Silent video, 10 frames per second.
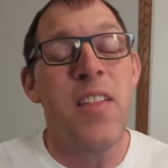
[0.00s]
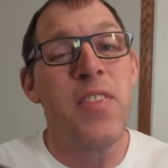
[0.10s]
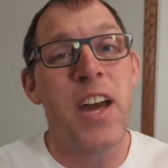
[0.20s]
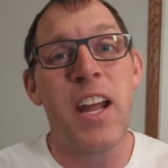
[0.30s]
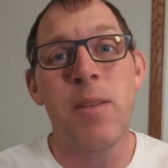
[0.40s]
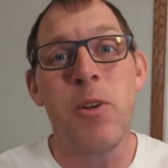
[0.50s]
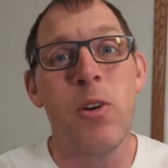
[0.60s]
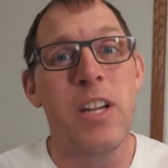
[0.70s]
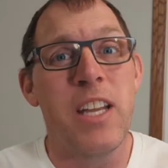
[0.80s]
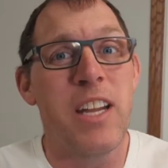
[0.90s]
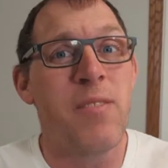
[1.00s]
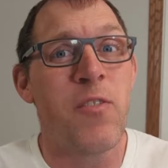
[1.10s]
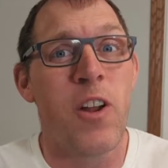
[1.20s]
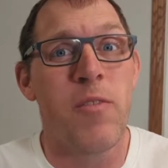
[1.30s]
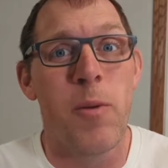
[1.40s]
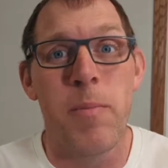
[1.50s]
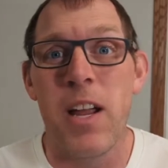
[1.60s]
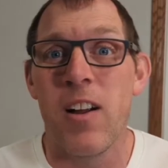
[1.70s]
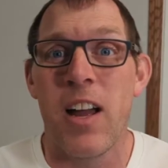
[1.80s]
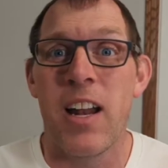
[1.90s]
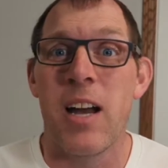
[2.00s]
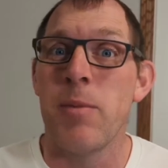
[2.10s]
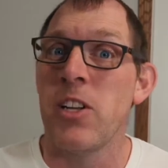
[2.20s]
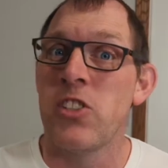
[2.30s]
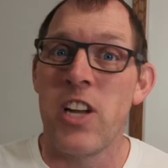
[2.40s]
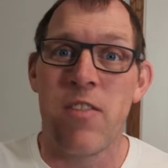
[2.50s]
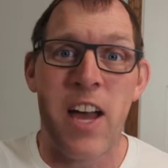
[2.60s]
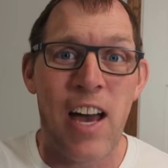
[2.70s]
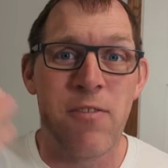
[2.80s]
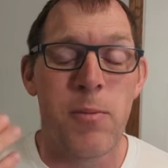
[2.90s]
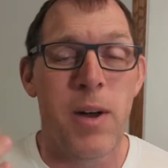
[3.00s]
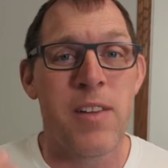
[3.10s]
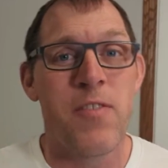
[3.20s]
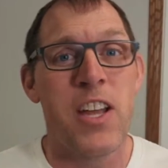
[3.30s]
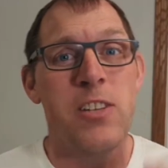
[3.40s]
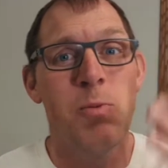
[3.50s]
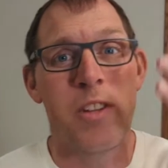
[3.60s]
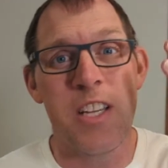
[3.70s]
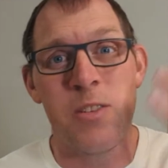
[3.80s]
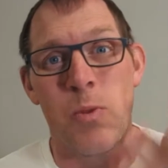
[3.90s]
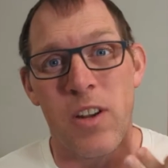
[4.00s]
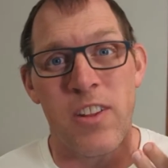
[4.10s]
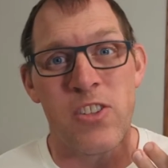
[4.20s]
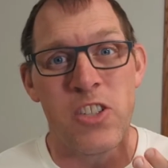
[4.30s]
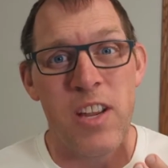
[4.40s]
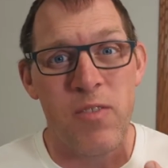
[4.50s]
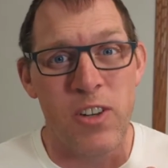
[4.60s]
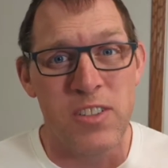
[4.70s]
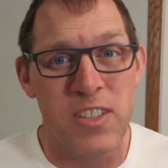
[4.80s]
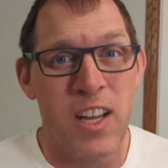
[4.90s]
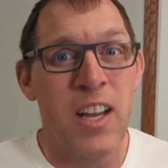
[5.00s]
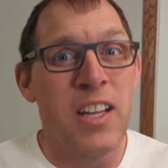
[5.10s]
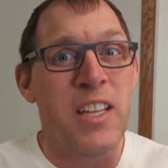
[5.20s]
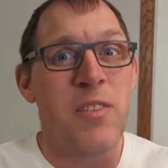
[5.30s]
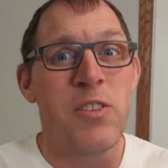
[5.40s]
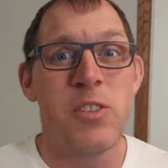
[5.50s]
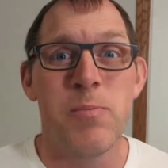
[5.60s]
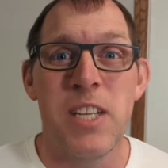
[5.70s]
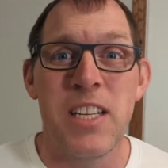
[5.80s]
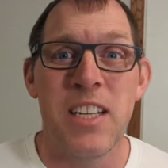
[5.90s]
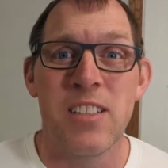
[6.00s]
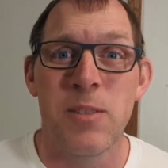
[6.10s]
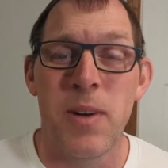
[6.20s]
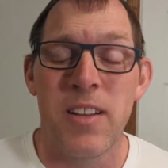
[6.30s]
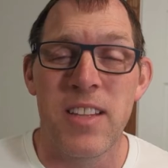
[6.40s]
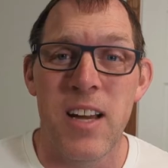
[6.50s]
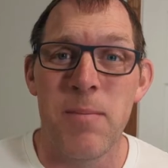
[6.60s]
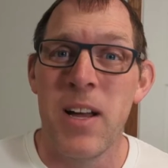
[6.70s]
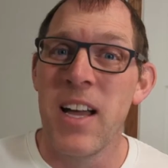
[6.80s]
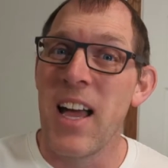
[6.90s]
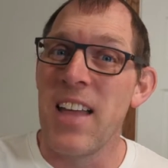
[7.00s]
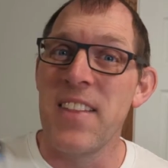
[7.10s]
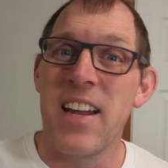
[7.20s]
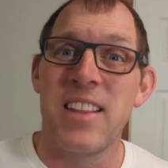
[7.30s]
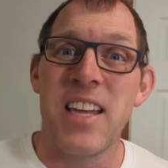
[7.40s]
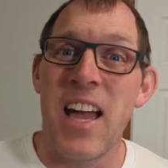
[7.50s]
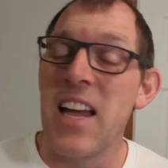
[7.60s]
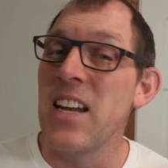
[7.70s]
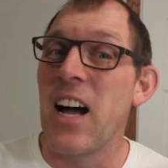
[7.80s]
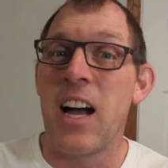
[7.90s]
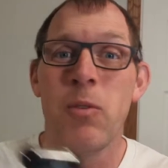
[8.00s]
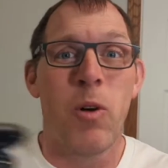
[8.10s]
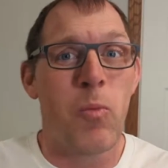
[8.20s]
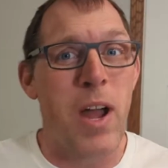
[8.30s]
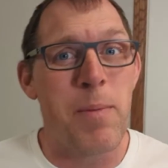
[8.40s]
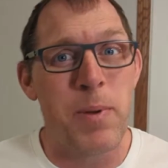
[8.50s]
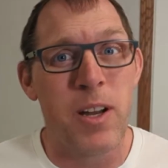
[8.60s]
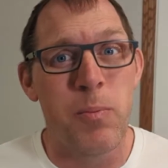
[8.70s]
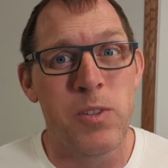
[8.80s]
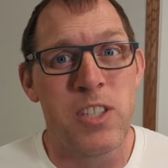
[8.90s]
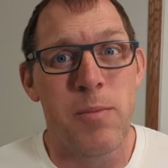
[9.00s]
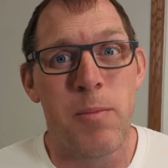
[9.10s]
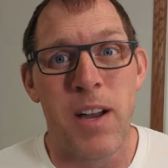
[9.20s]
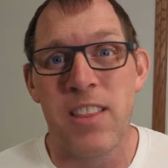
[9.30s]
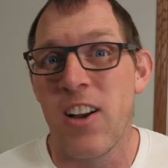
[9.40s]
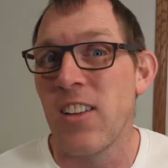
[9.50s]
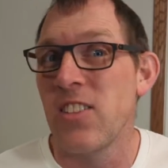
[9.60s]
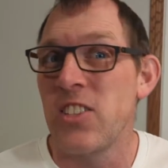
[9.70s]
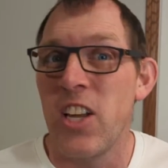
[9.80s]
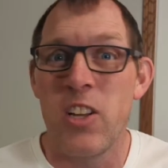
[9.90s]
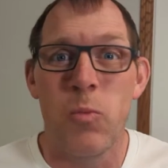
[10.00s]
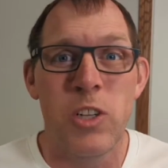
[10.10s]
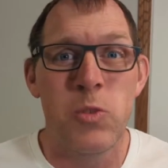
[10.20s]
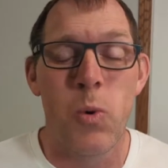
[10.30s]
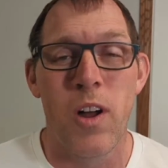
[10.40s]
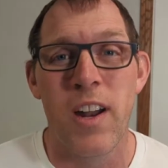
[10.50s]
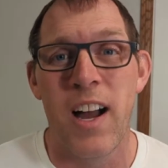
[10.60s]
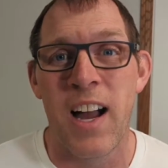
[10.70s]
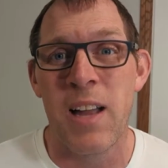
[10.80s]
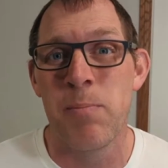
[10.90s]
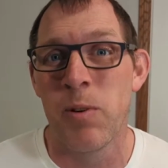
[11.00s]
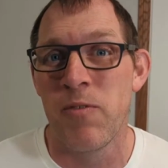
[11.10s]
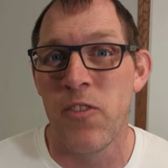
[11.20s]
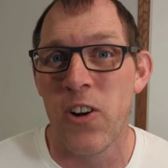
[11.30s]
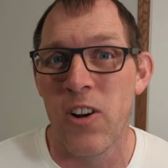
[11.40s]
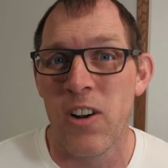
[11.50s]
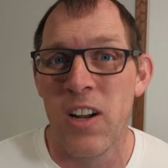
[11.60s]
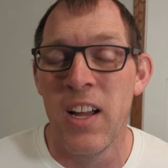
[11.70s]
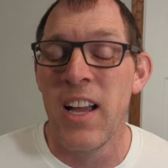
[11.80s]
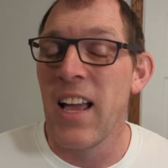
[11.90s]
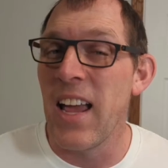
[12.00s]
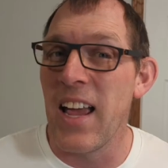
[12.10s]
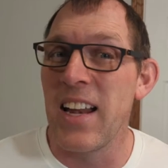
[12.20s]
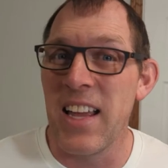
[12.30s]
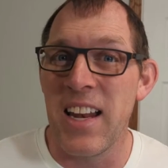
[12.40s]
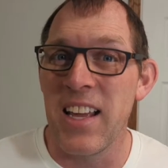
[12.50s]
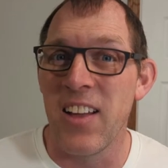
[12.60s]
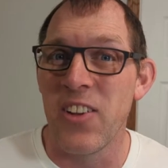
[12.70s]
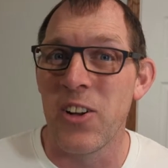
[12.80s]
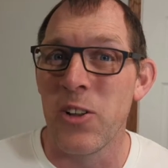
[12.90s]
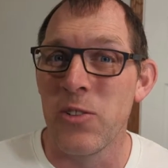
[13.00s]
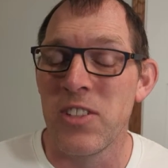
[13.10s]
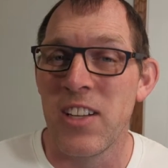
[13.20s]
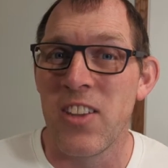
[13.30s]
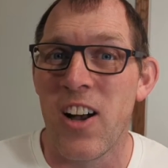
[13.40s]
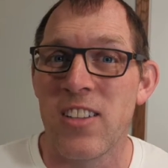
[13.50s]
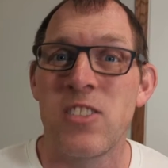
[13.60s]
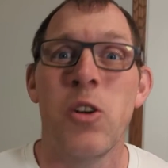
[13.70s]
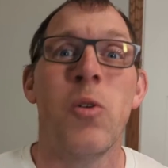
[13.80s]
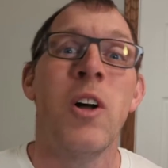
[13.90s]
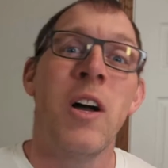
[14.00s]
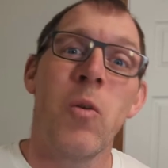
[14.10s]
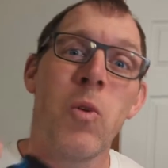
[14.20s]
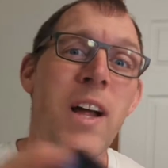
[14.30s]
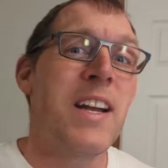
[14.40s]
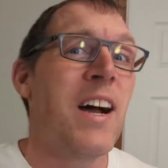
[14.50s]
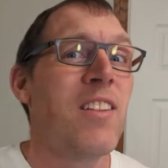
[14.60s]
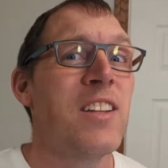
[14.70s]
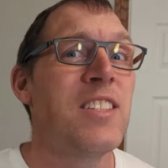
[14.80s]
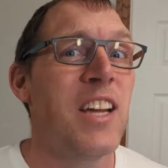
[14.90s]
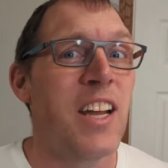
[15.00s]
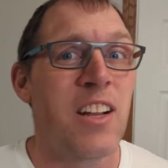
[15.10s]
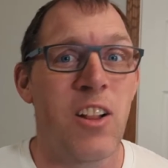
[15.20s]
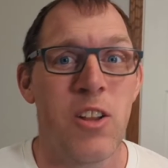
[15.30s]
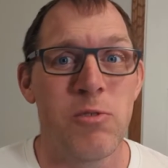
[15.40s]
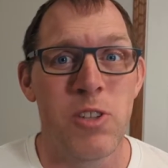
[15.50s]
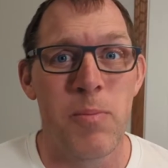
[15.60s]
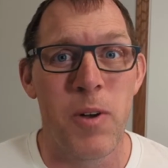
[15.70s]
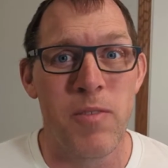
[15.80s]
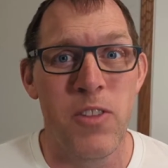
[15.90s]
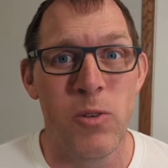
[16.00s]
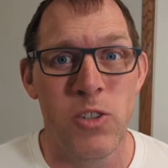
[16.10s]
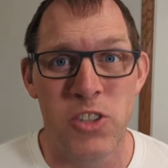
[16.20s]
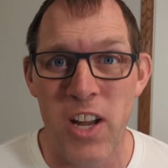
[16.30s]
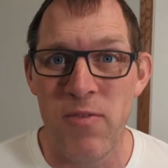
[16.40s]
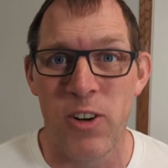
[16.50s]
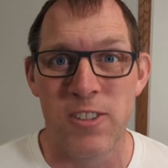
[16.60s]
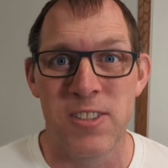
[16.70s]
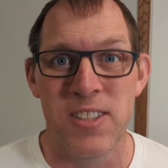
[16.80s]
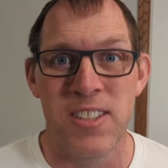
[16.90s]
Then I'm going to get in front of a mirror and I'm going to shave half of my face with each one of the shavers, give you some details about them, and then at the end I will wrap it up with some of my thoughts and tell you which one I prefer and any other closing thoughts. So right now, let's get a close-up of those shavers.